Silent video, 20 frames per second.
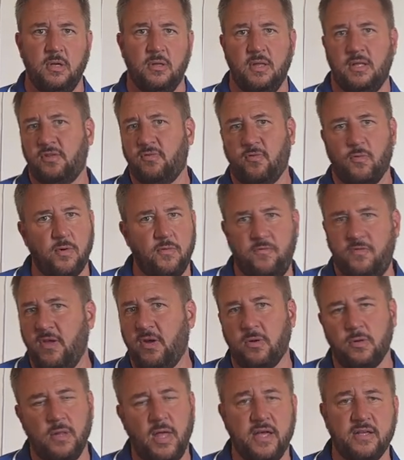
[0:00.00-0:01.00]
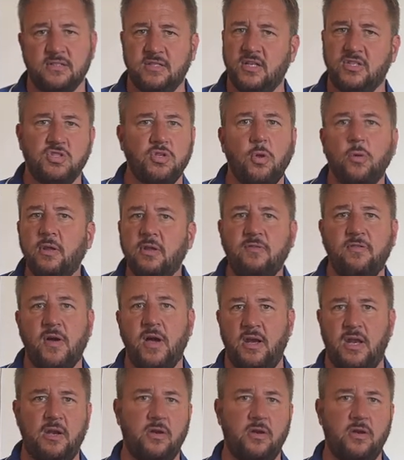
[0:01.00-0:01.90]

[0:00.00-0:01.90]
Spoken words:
That's for feed or less. That's totally fine.